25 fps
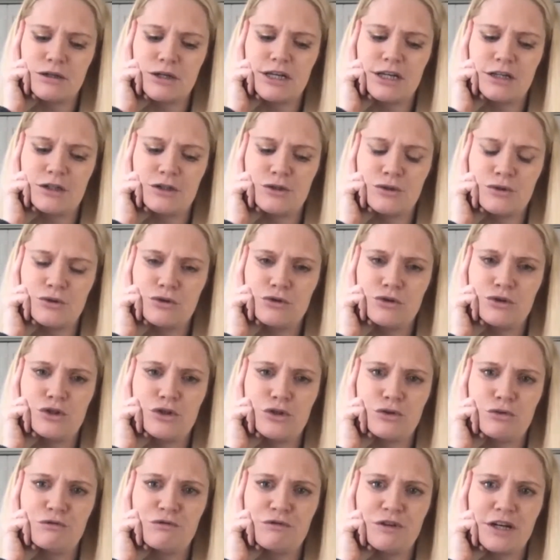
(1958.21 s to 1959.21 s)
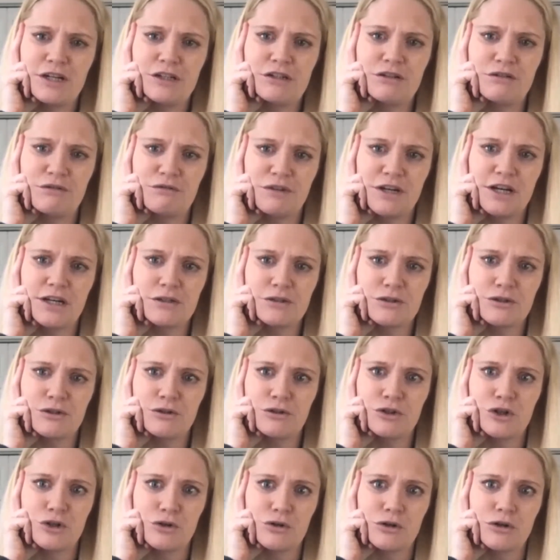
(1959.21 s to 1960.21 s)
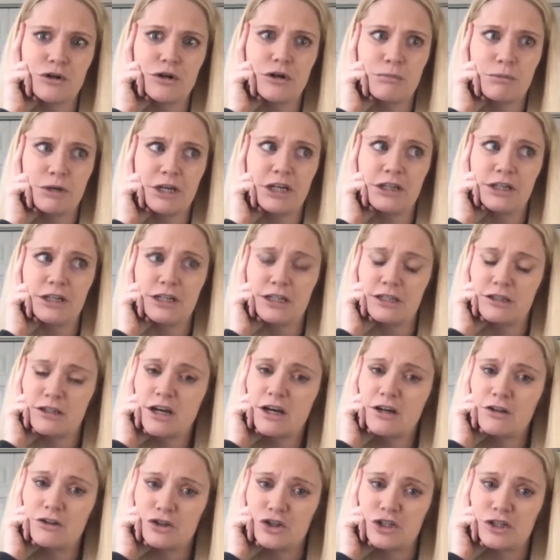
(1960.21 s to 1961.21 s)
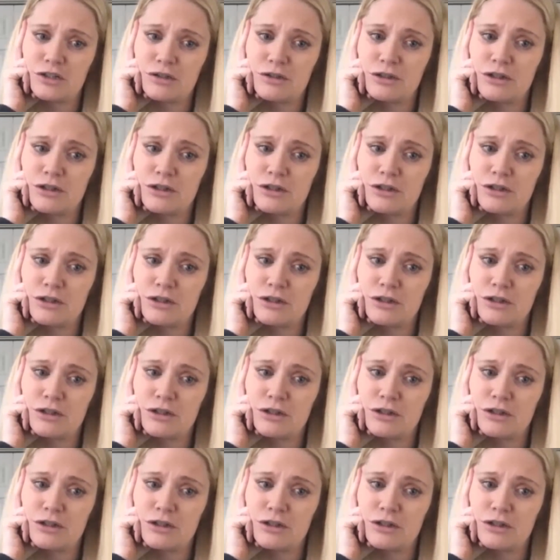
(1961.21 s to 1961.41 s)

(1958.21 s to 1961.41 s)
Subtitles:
as soon as you find a fossil, you're a paleontologist.